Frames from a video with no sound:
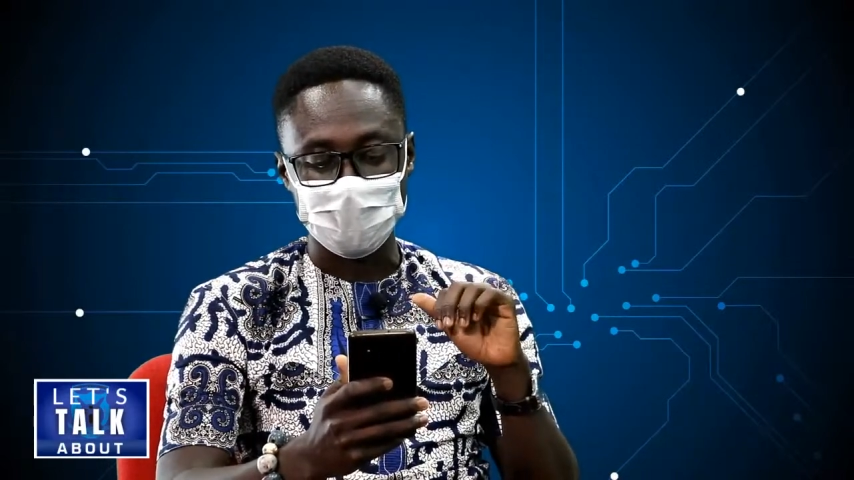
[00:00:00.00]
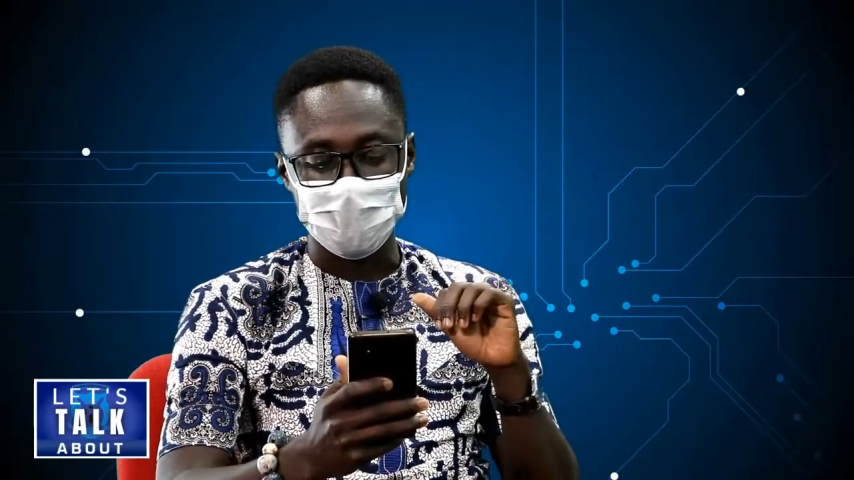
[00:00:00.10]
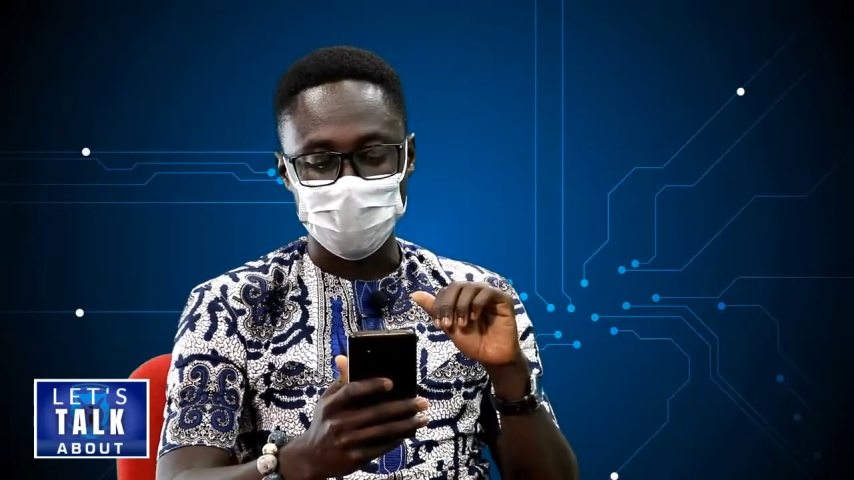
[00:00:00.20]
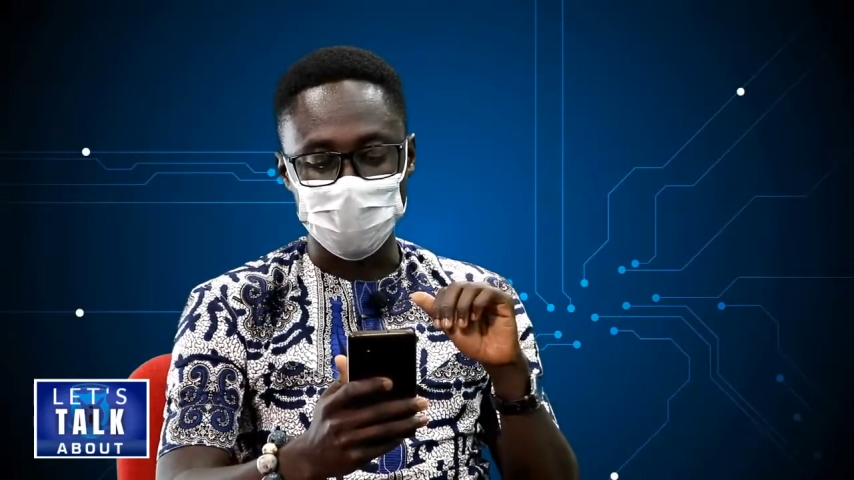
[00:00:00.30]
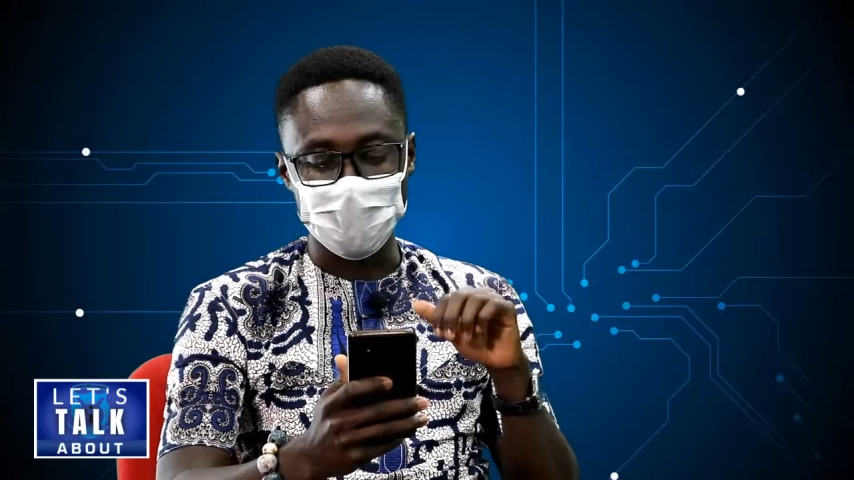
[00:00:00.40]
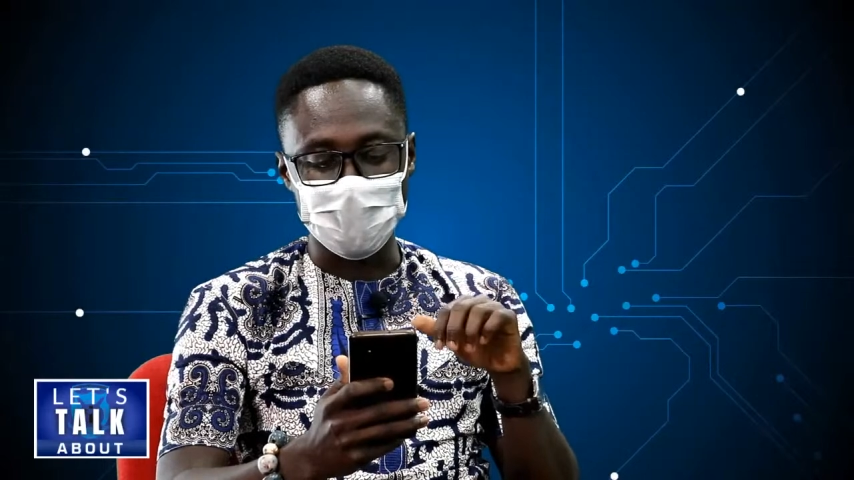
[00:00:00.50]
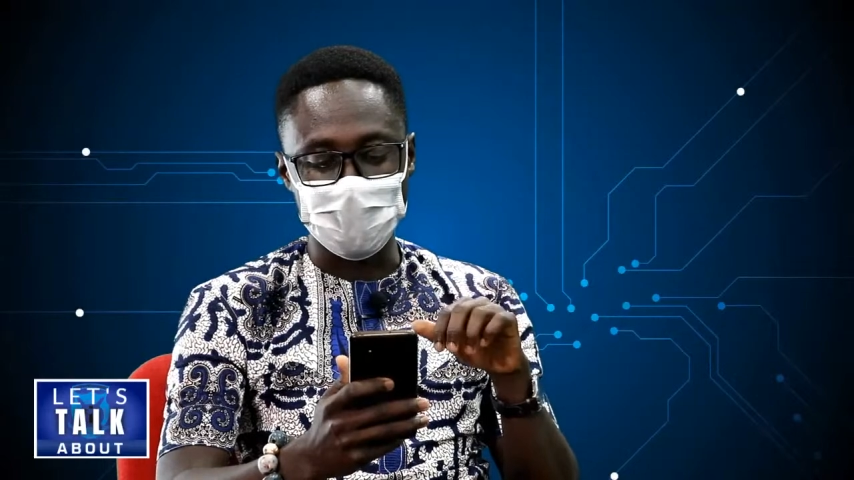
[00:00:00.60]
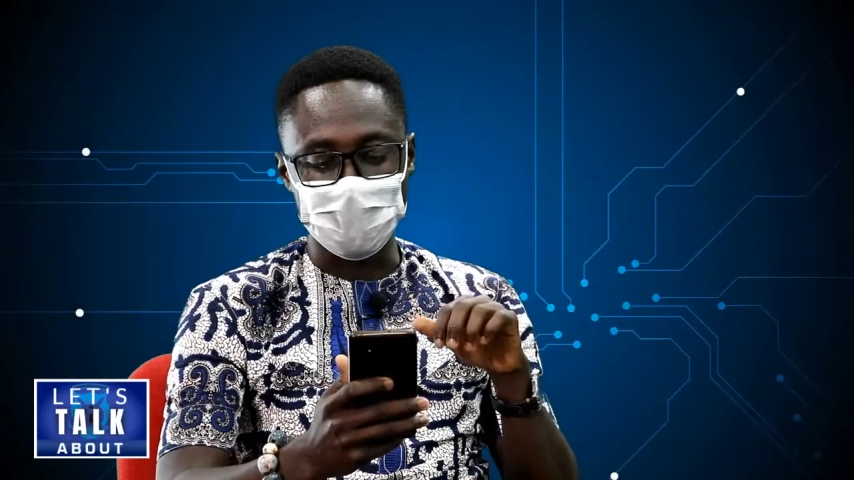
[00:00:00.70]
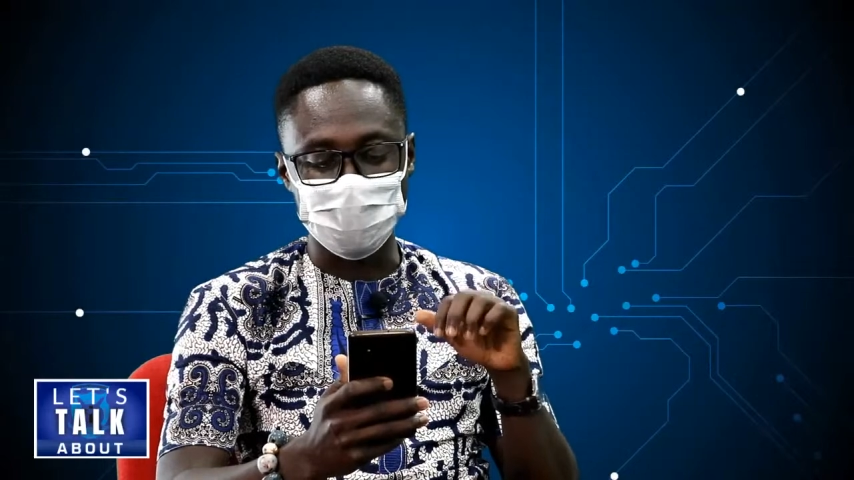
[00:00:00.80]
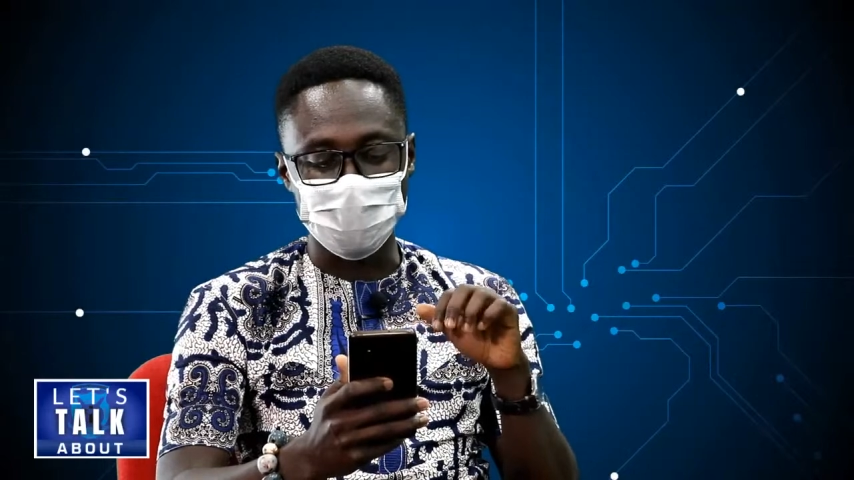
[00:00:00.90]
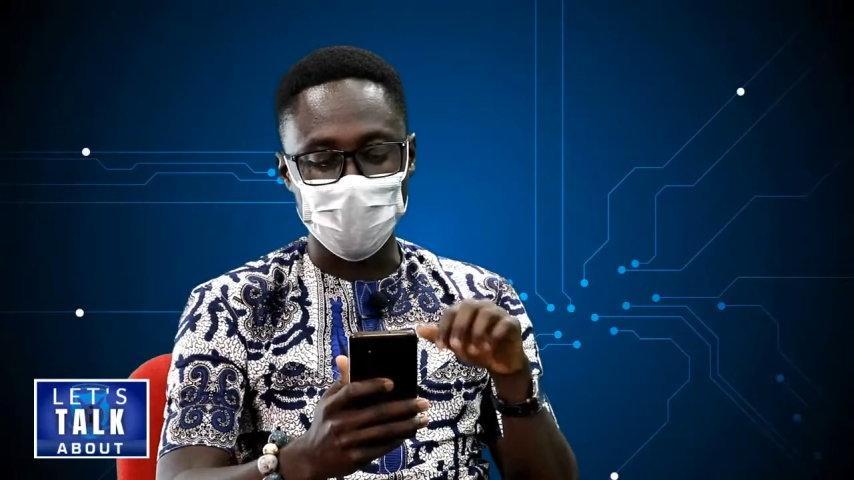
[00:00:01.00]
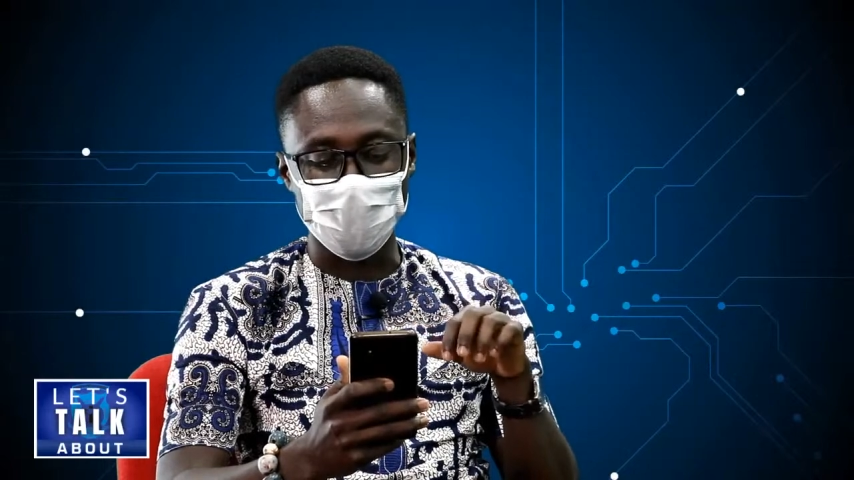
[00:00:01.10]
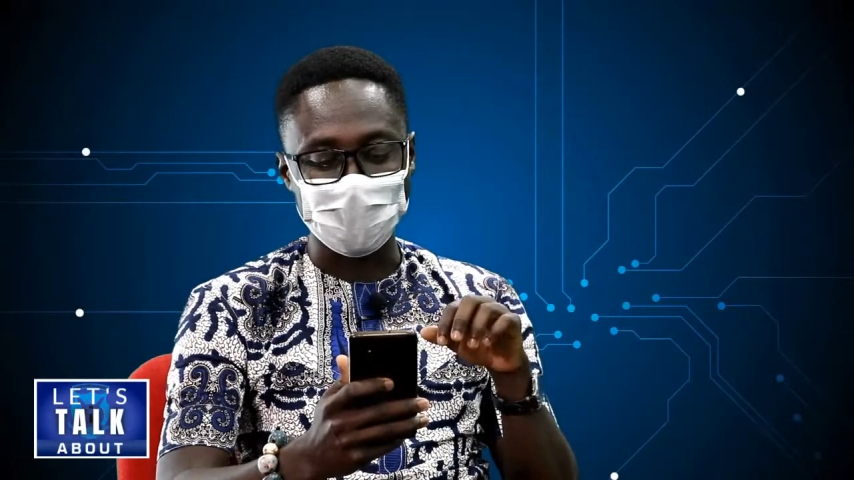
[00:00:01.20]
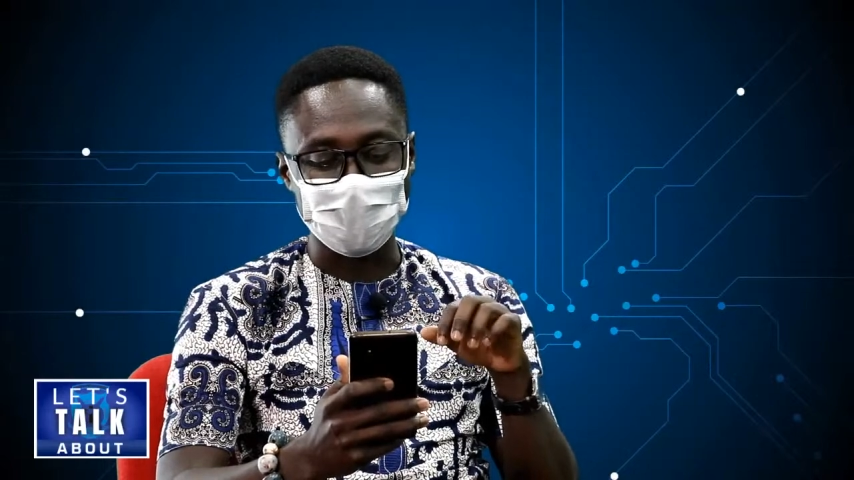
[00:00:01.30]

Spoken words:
we need more